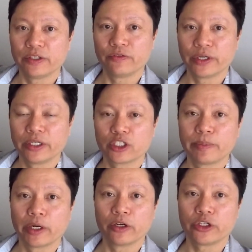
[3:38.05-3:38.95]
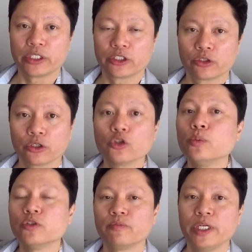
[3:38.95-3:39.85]
it's very disparaging to certain
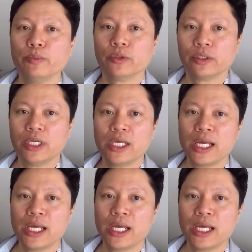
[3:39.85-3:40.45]
groups of people,